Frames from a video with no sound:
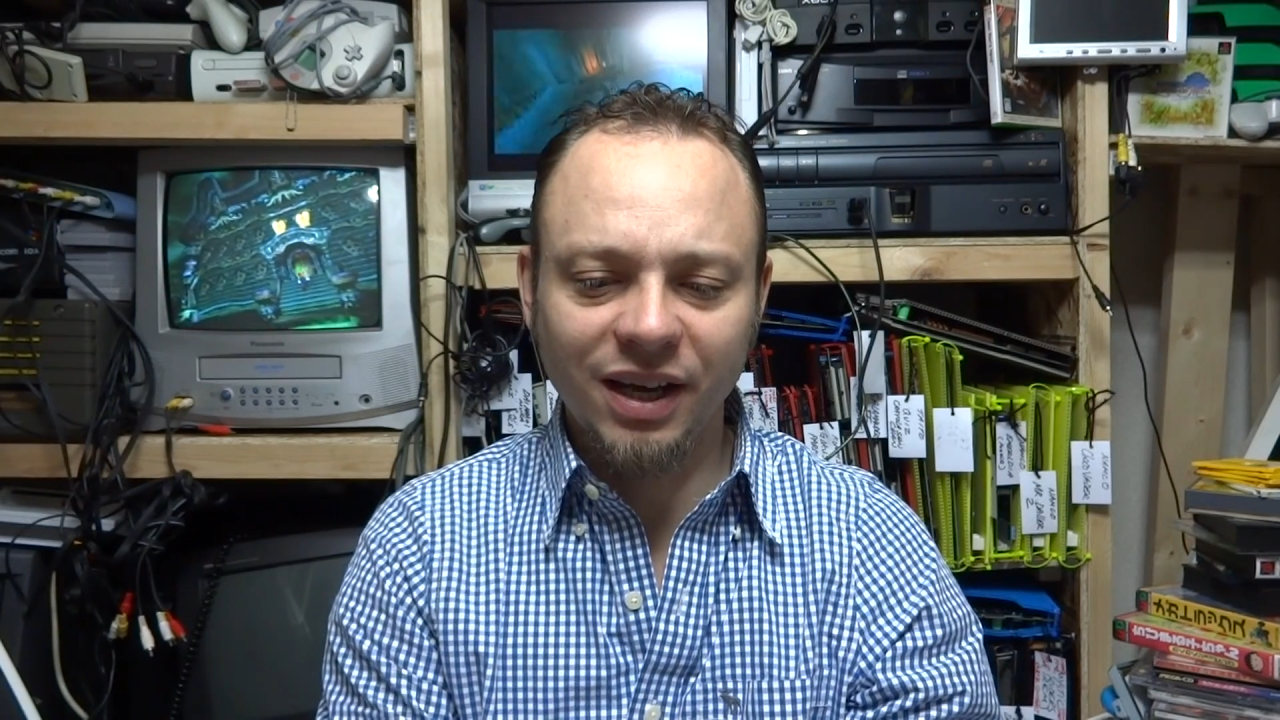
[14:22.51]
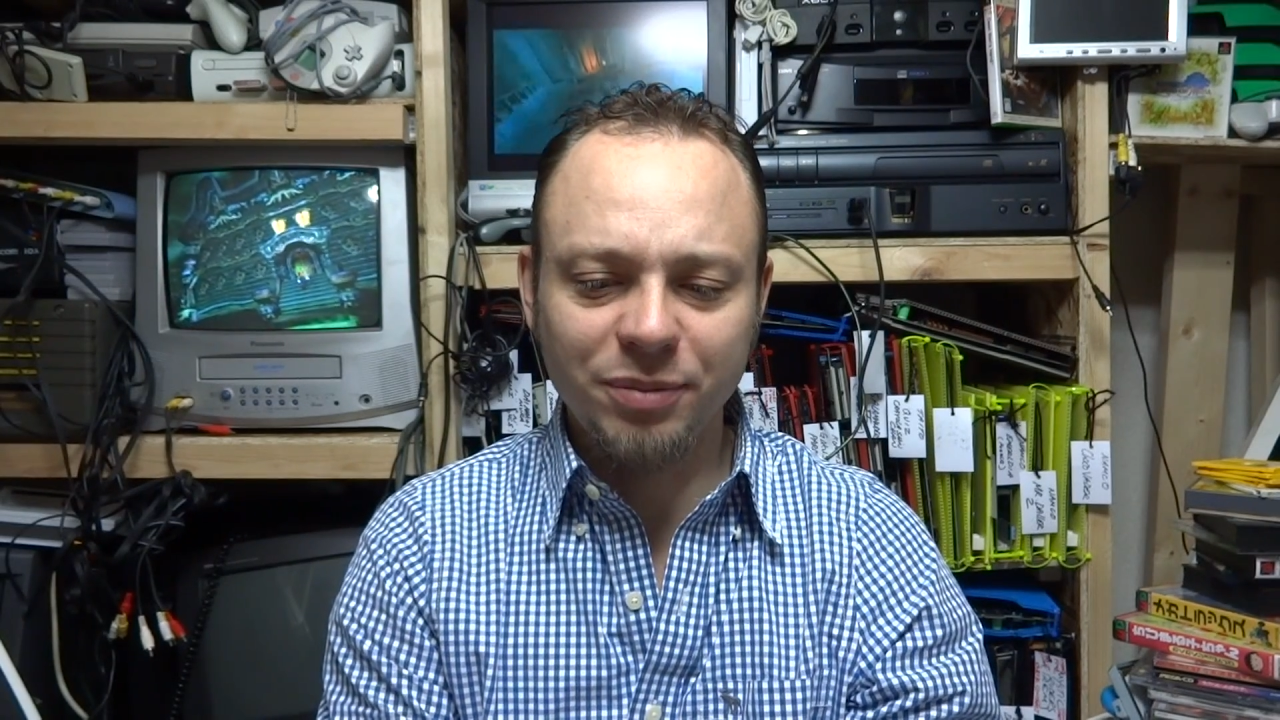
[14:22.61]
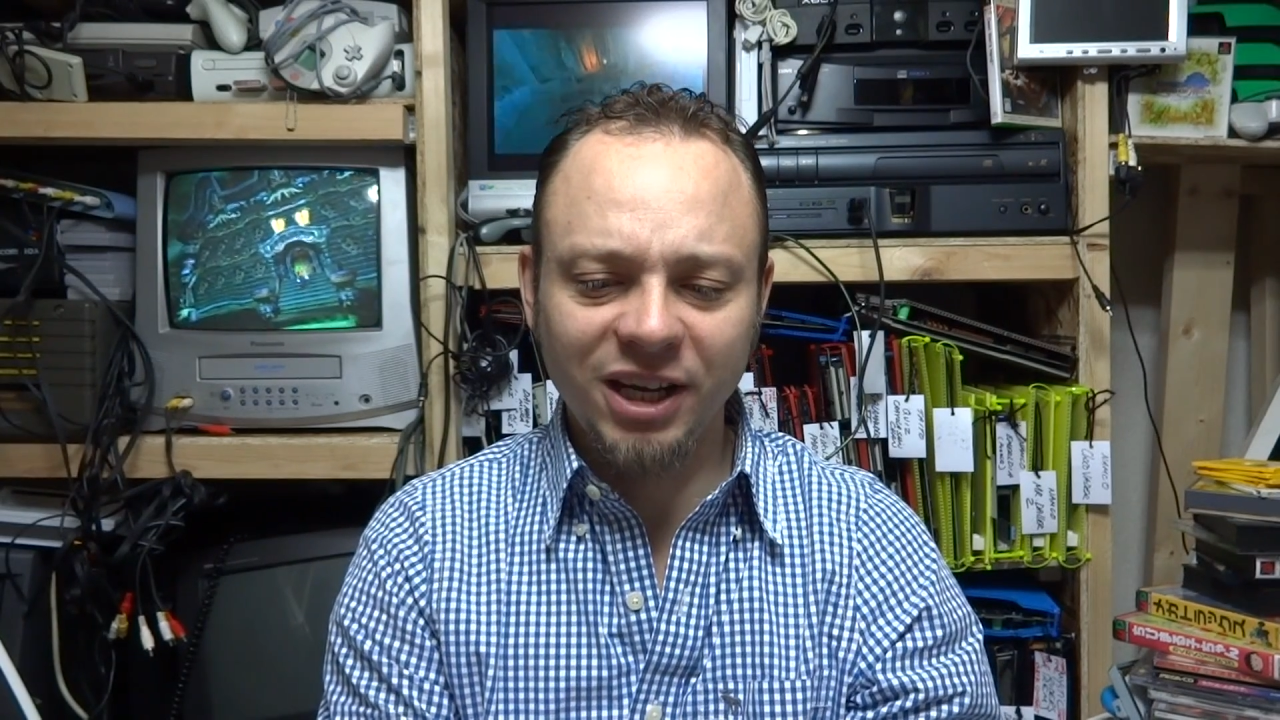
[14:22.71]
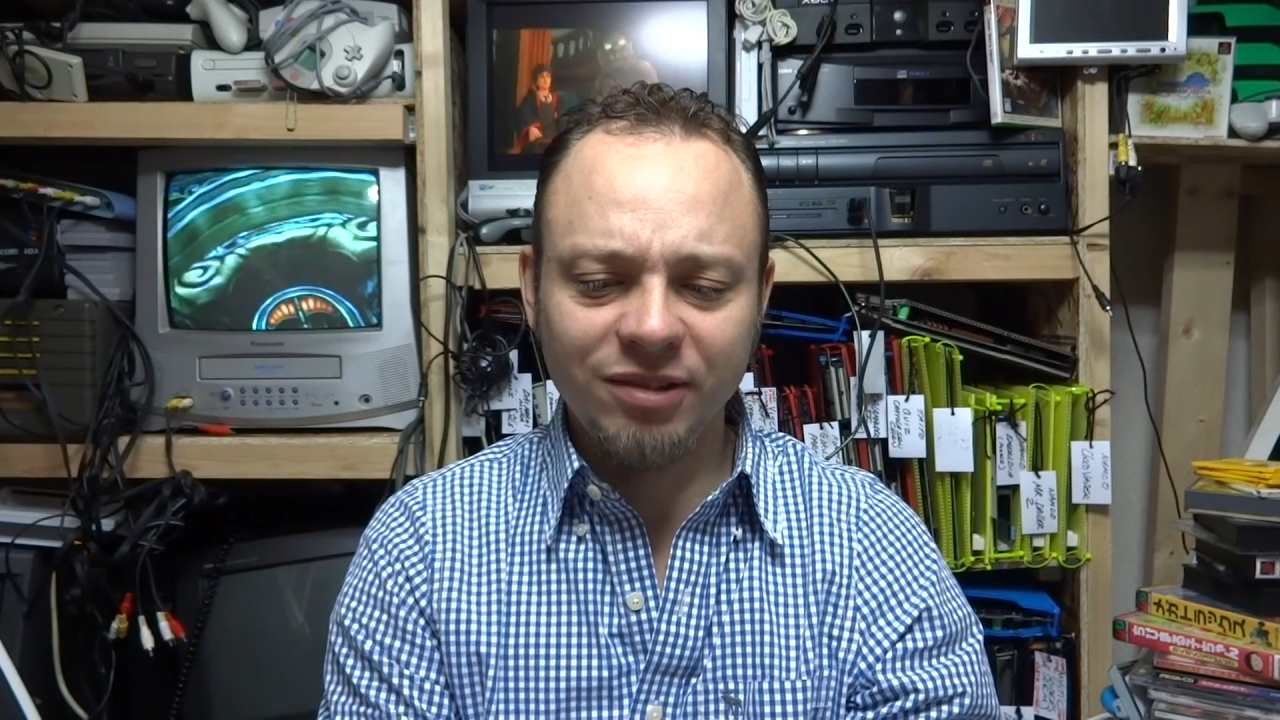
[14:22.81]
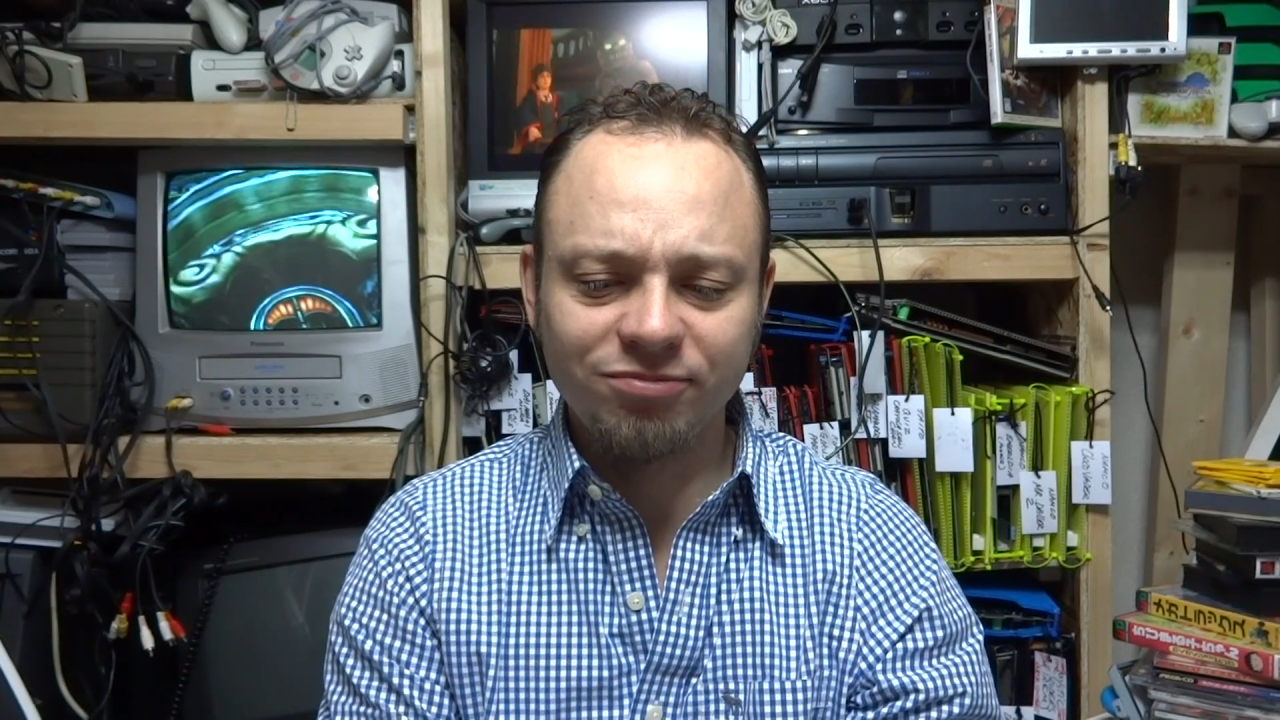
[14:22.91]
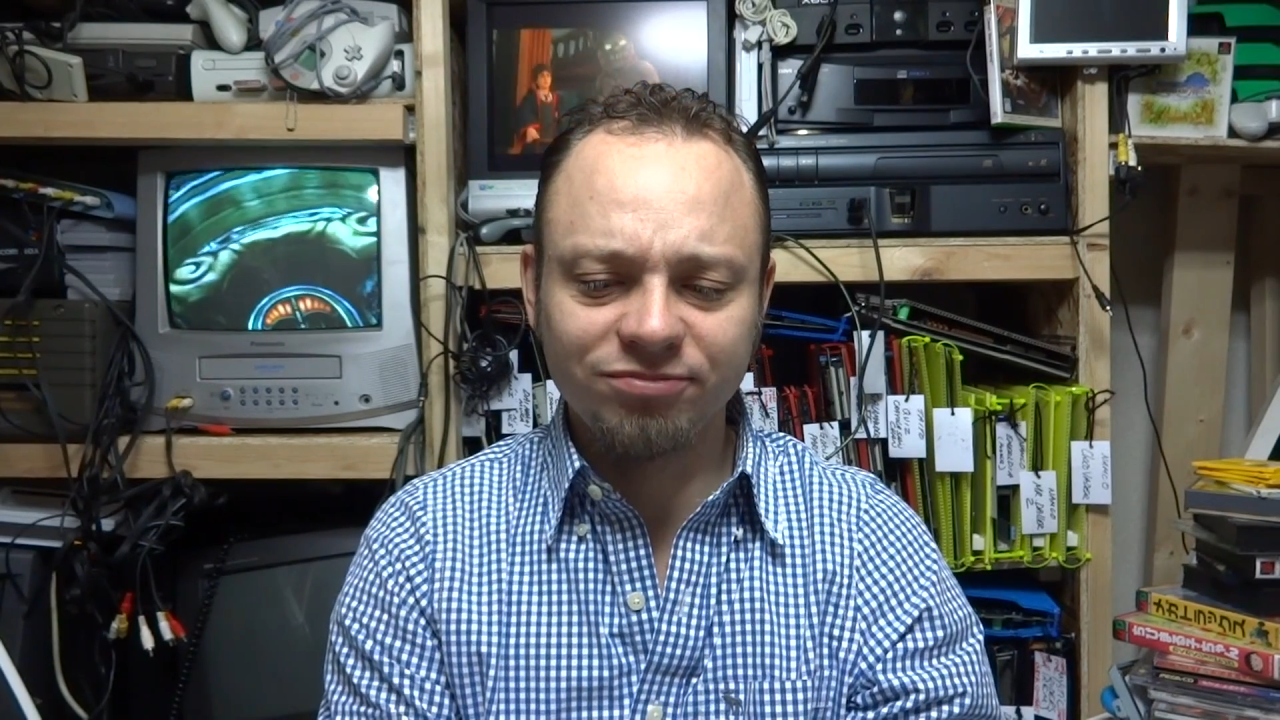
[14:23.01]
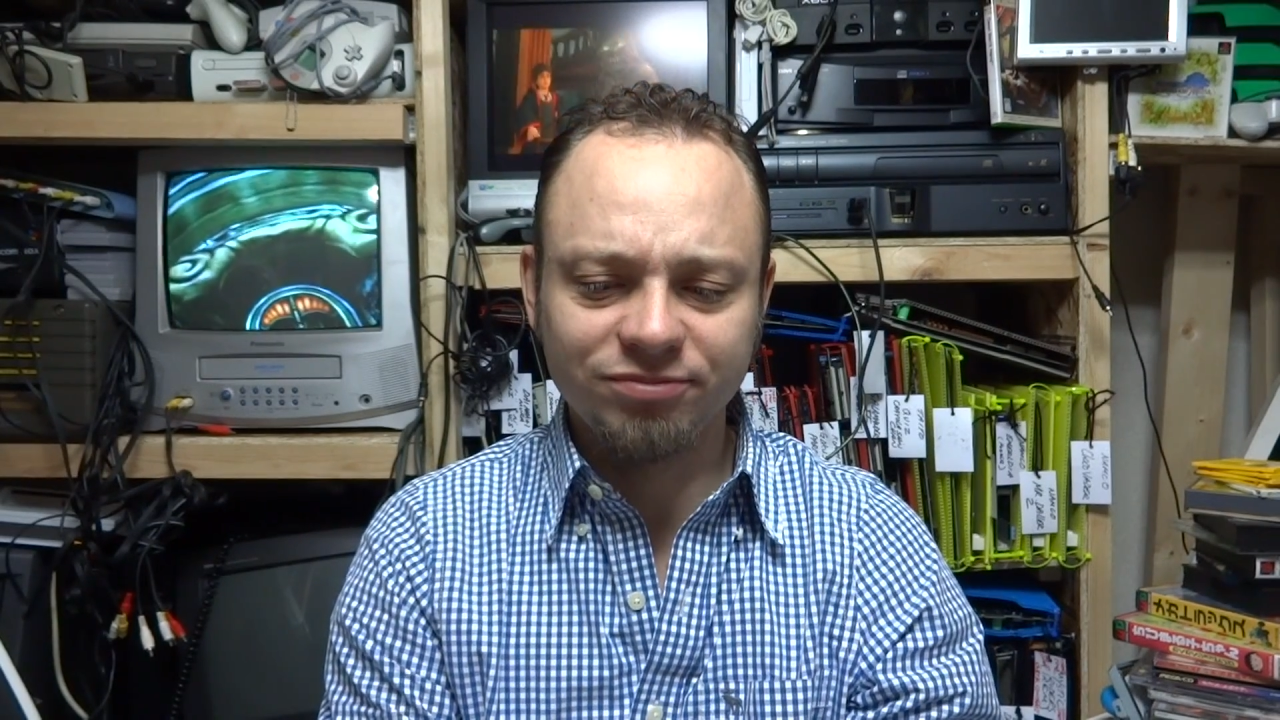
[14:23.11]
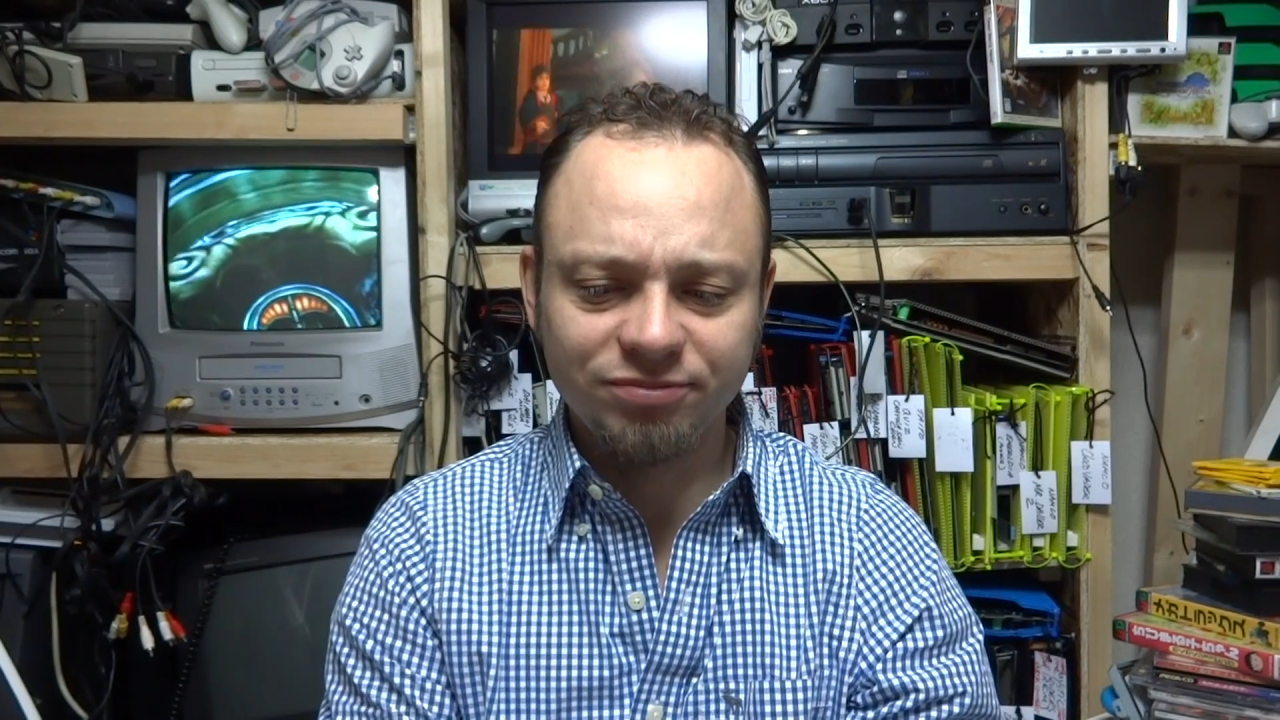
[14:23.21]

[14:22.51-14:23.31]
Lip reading: I mean,